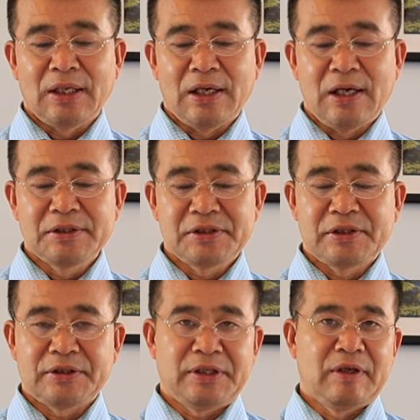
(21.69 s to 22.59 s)
Uh, they
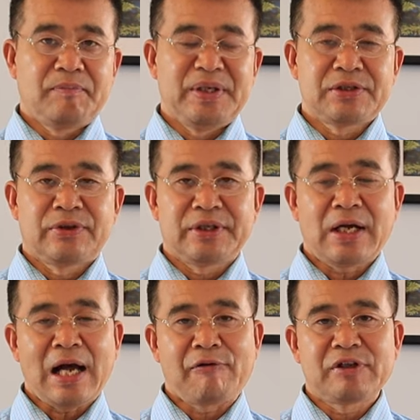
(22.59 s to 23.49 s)
you know, basically
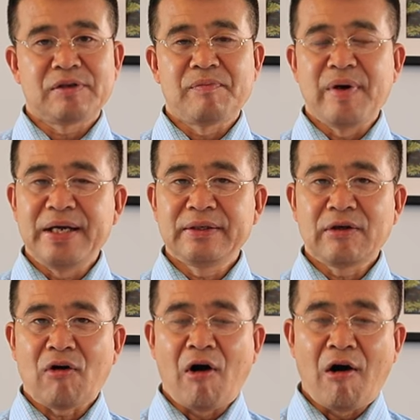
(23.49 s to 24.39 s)
cover the
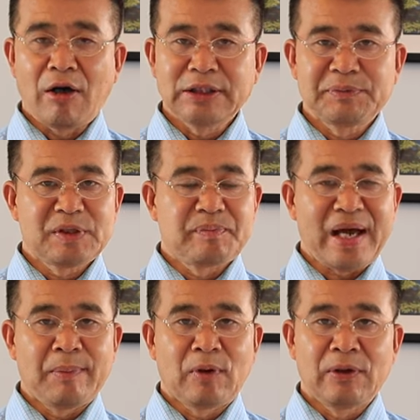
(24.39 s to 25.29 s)
main content of the
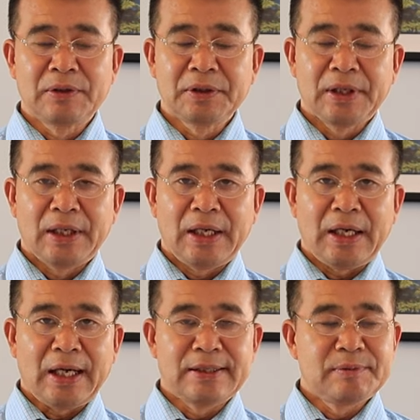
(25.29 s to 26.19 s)
Bible
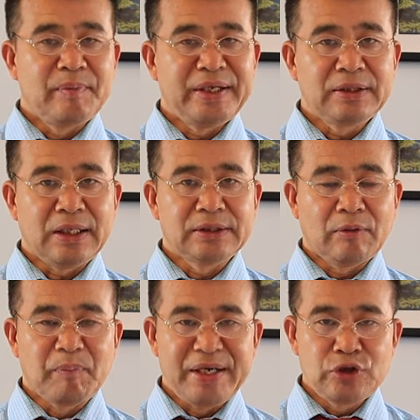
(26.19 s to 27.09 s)
and the main, you
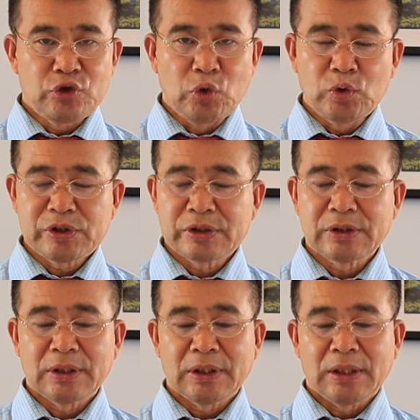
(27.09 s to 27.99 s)
know, main truths
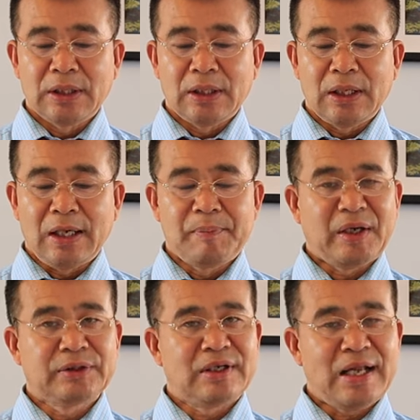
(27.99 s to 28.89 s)

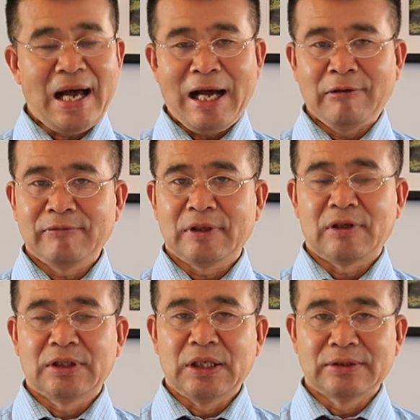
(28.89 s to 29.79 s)
about love,
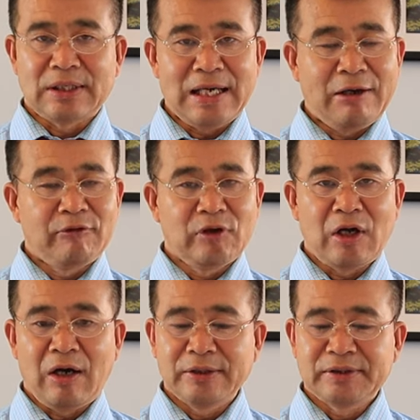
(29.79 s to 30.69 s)
you know, the love of
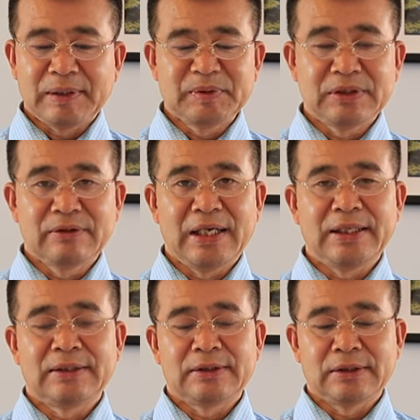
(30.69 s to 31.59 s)
God, something,
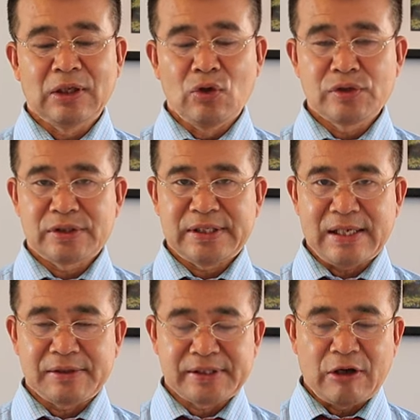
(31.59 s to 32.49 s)
right? Those
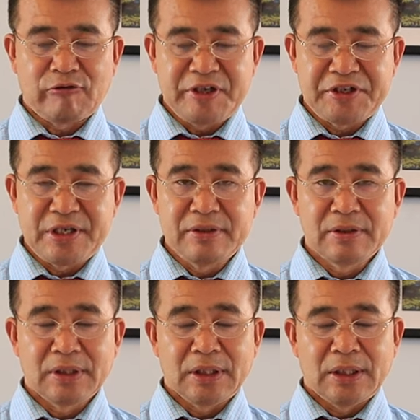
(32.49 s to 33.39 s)

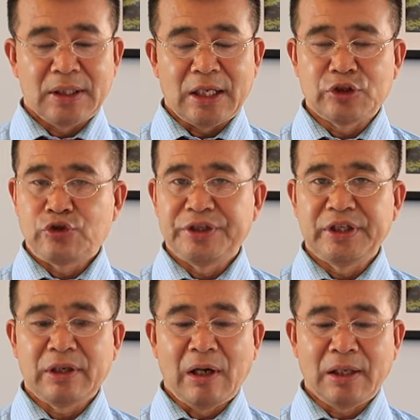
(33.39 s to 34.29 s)
salvation and the
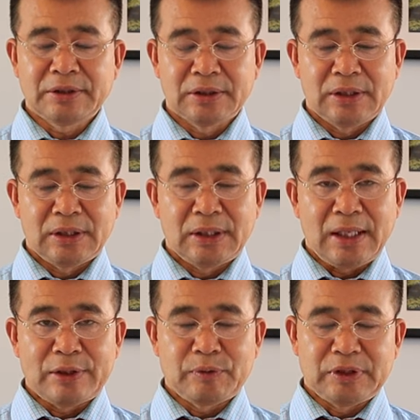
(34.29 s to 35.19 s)
Trinity God,
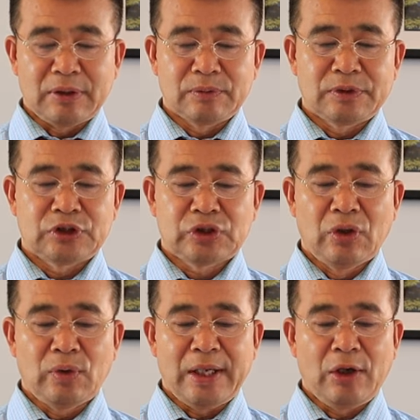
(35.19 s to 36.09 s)
and you know.
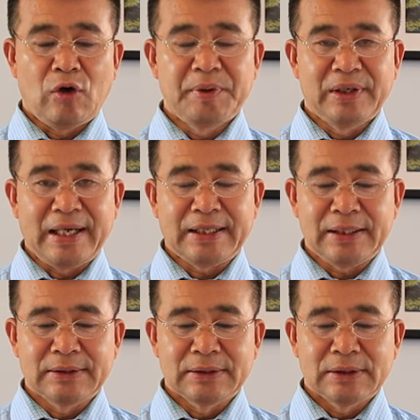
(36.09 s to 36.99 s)
So I hope you like
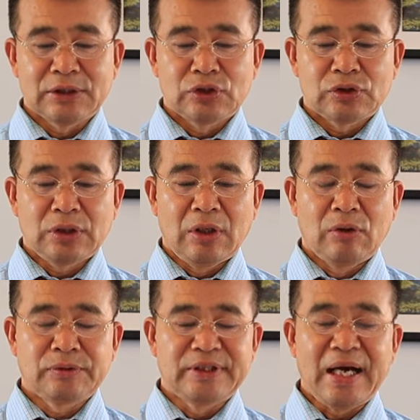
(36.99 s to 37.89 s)
it.
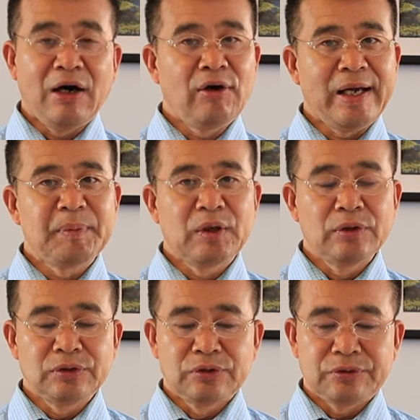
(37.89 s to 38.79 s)
So now I'm
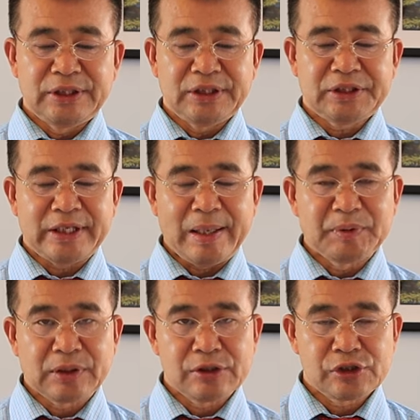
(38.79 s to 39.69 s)
going to read
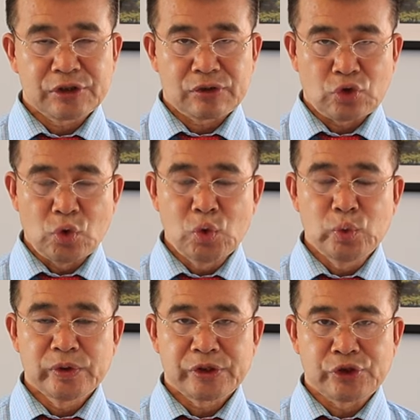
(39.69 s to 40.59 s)
chapters
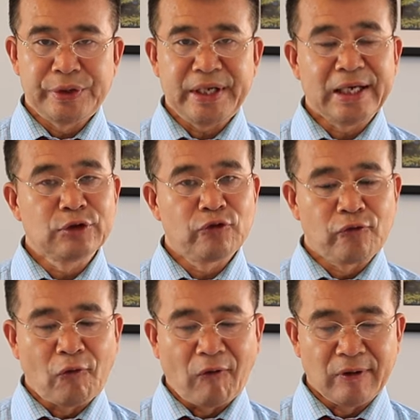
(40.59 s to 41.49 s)
two, three, and
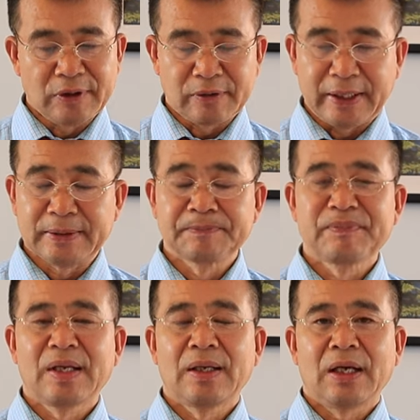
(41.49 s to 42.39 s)
four, right?
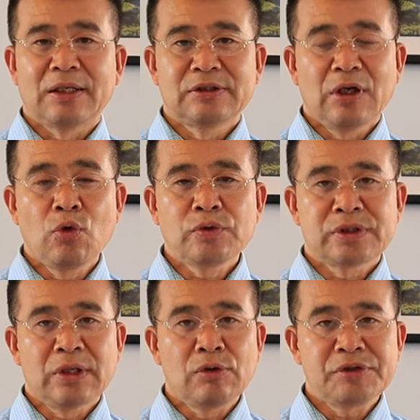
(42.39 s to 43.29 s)
And though
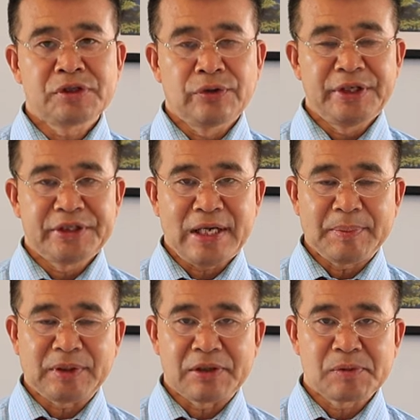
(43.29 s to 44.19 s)
those three
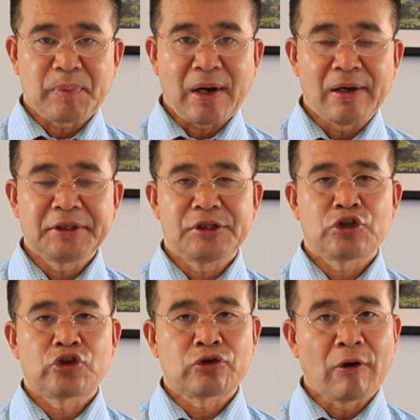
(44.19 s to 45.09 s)
chapters part is
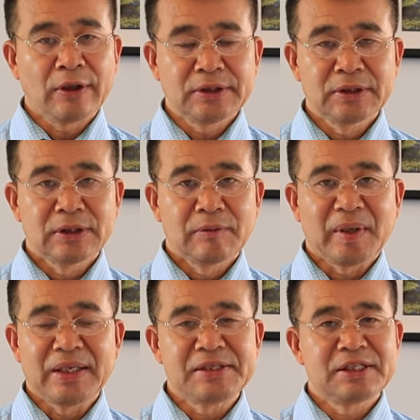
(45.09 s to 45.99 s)
short,
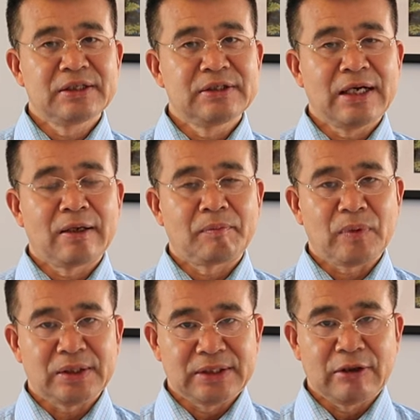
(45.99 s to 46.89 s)
but I think
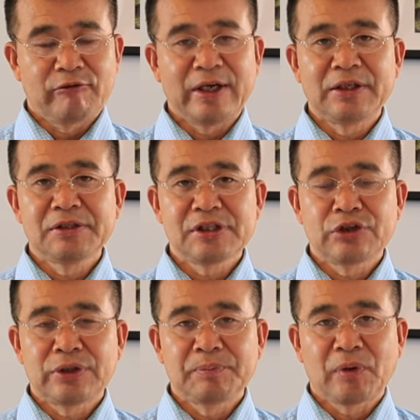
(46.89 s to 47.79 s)
they're they're very
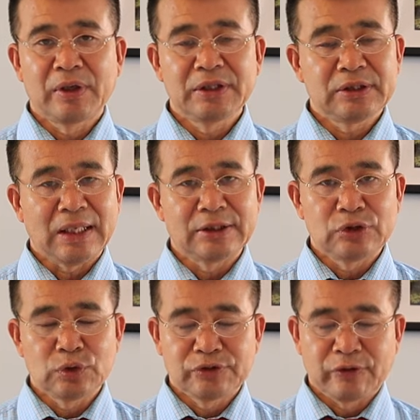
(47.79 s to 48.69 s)
essential, important and
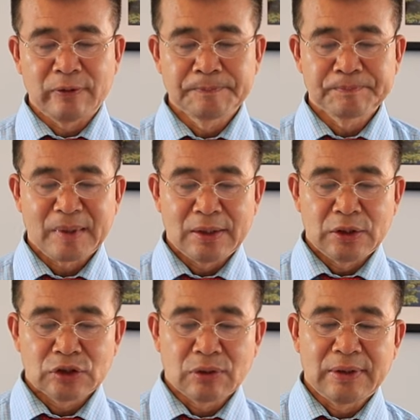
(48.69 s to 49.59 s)
useful.
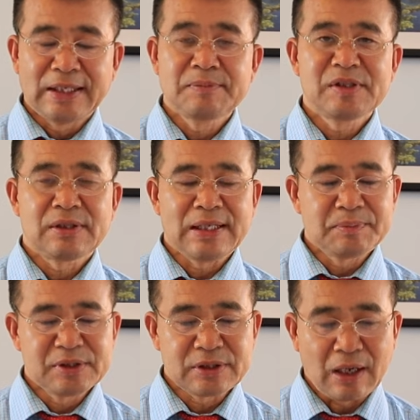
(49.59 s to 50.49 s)
So let me let
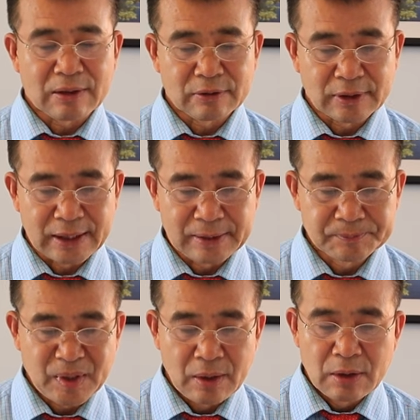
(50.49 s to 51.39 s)
me start,
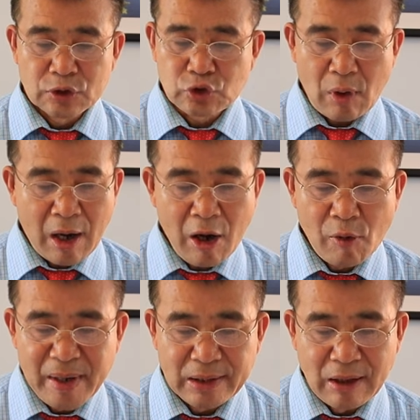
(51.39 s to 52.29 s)
okay? So,
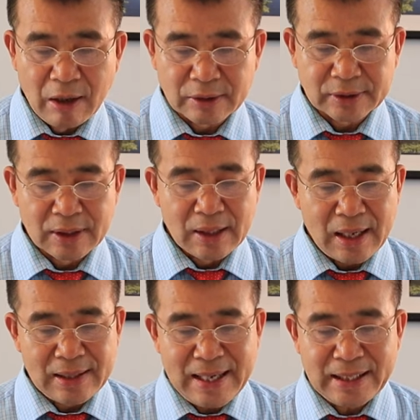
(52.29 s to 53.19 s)
oh my Lord,
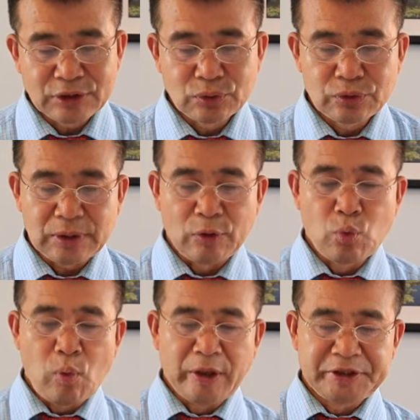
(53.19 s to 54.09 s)
I like to
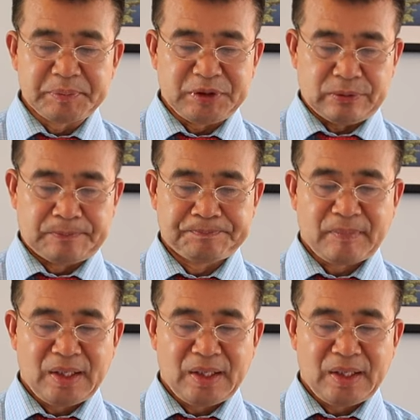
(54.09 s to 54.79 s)
worship you.